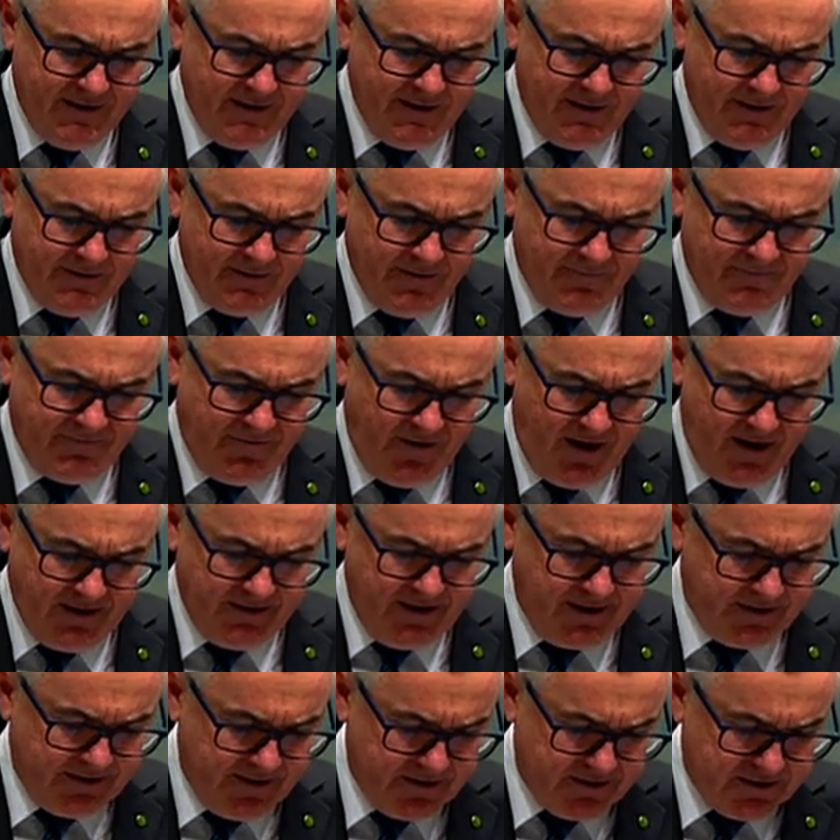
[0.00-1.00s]
the
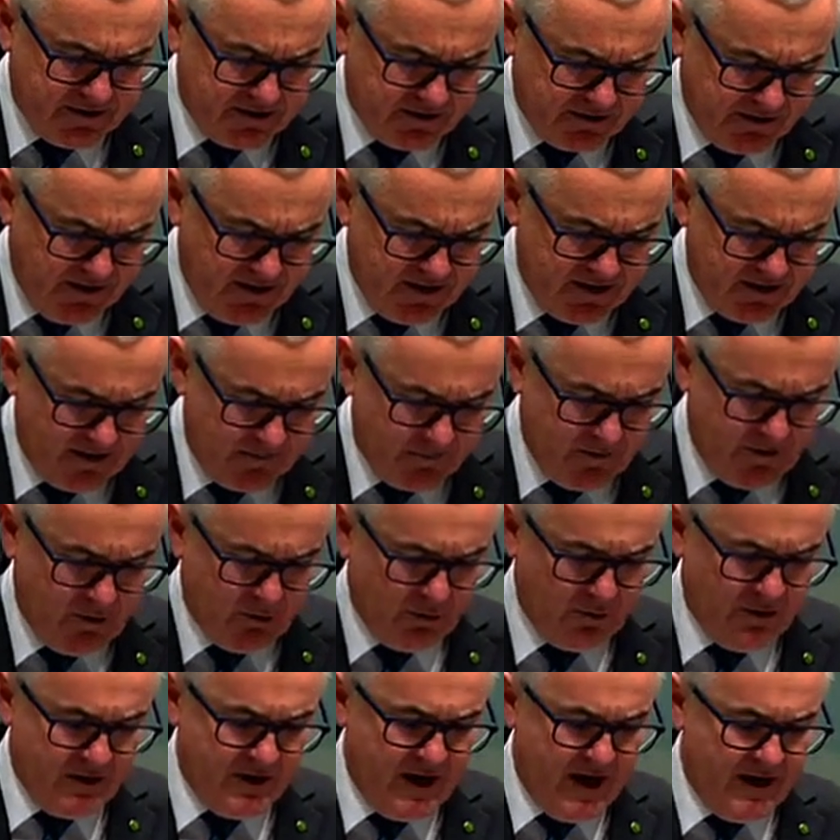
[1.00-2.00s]
failing legislation we
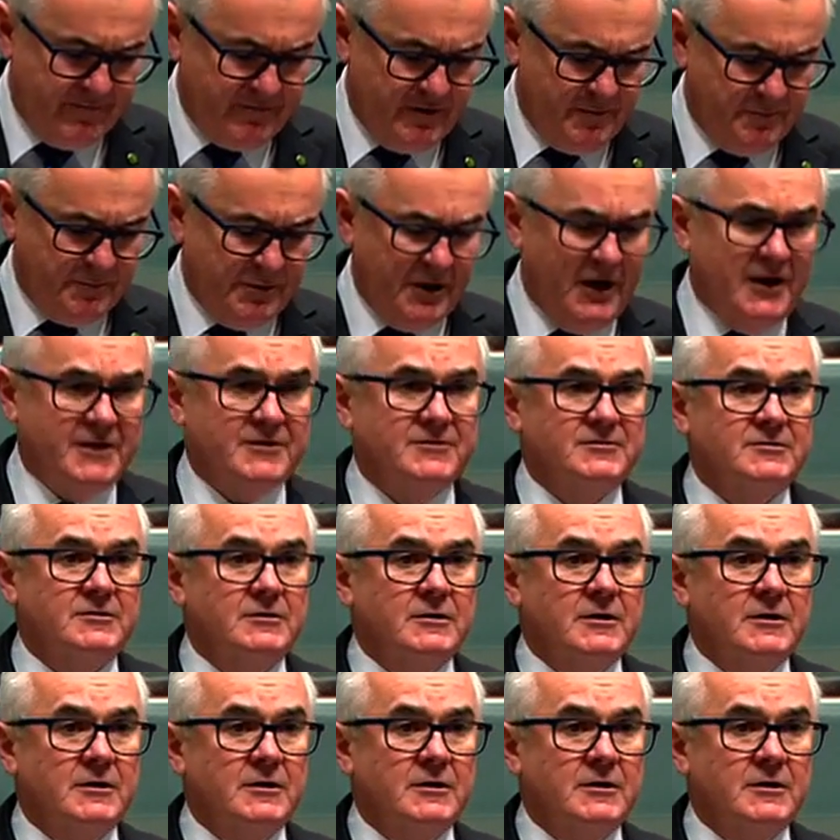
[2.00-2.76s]
already have in place.